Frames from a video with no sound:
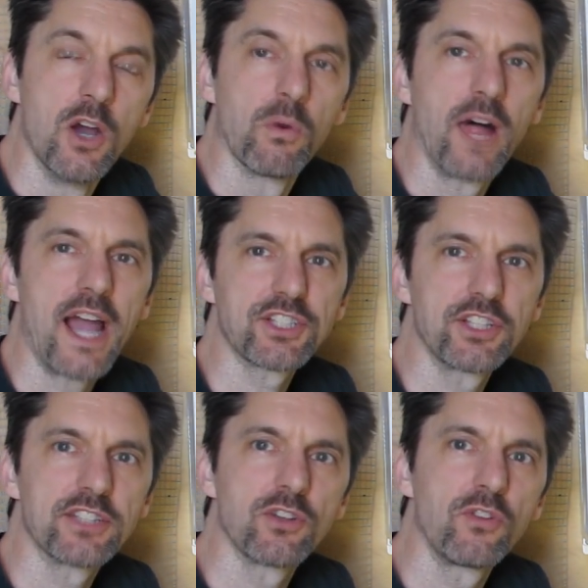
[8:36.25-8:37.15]
Well,
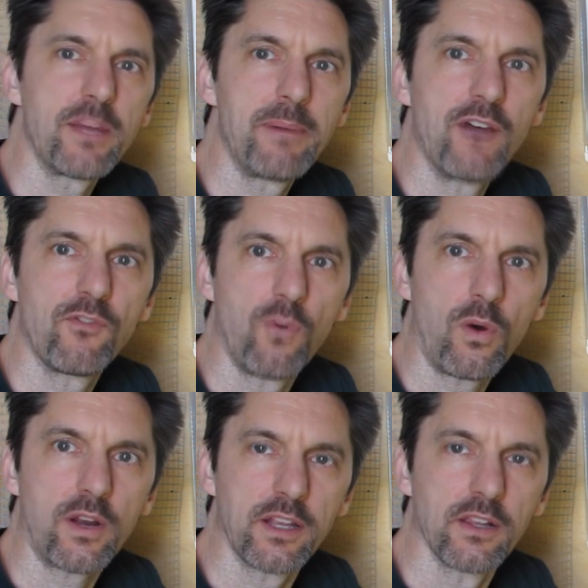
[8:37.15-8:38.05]
actually it's only about
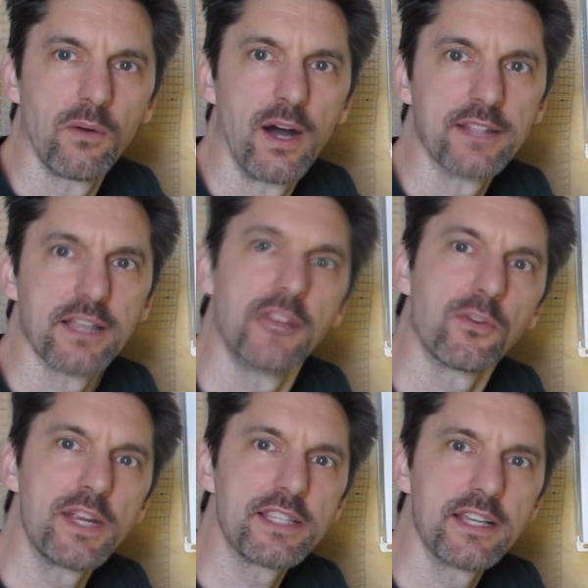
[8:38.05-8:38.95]
four kilowatts, and the
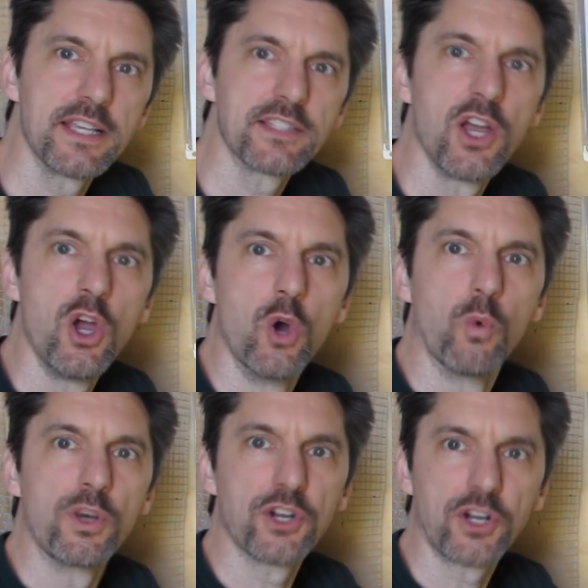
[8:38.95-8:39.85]
reason is
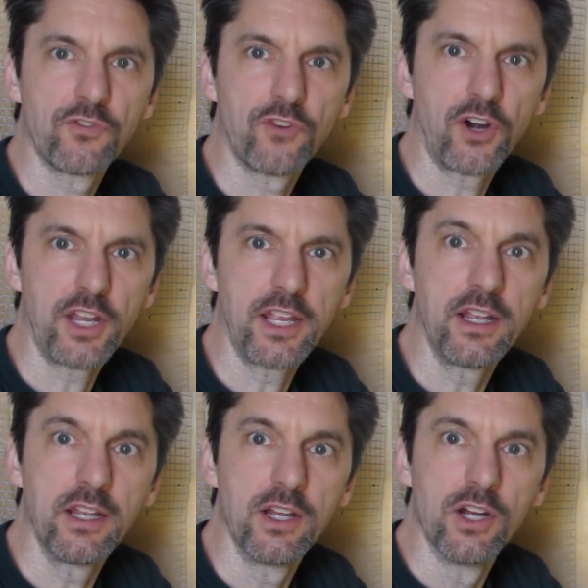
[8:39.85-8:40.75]
when you're converting
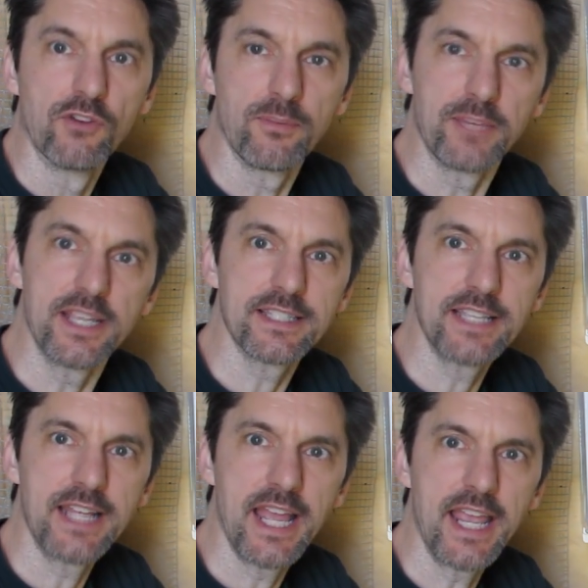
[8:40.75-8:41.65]
from D
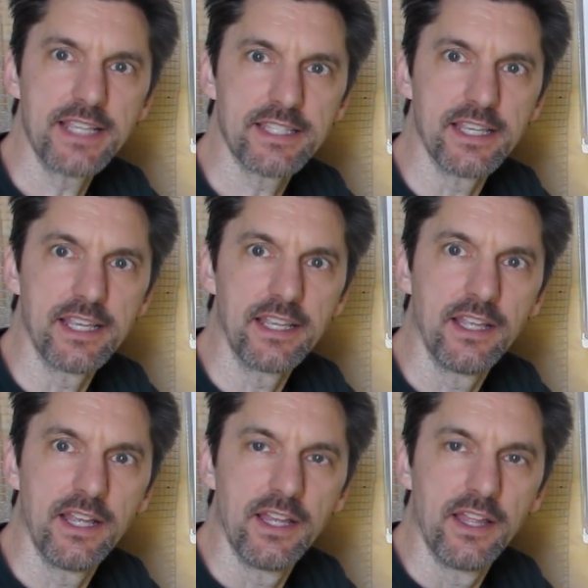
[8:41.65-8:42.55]
C to A C,
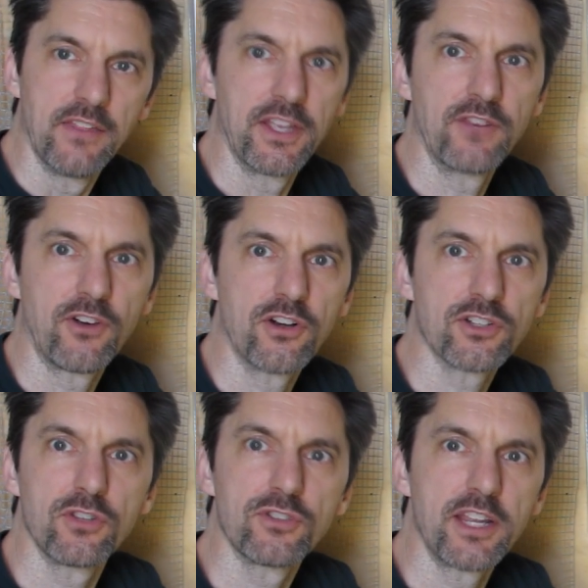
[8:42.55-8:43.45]
the
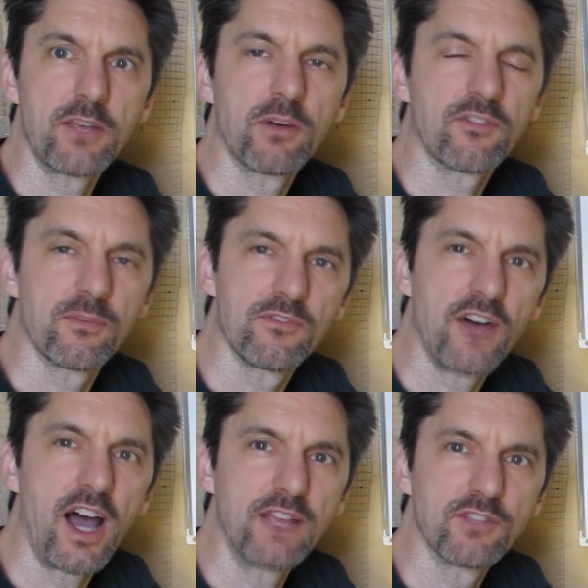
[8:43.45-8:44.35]
inverters lose anywhere from
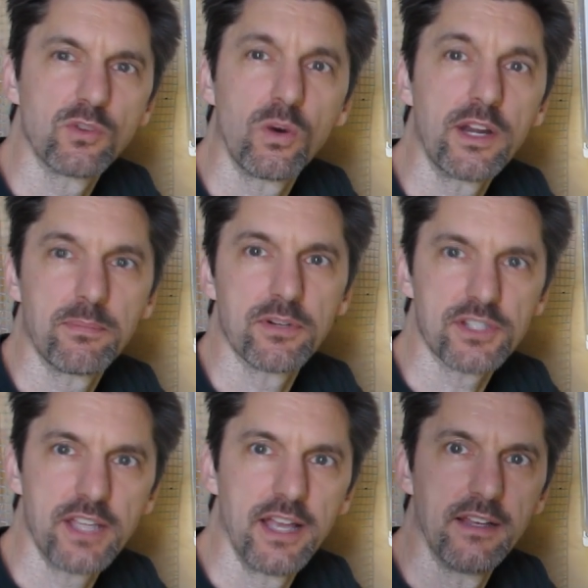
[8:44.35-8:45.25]
five to twenty
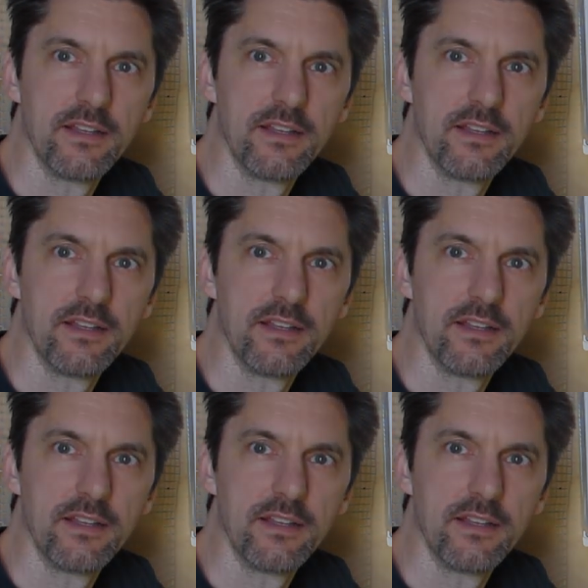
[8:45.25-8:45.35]
percent.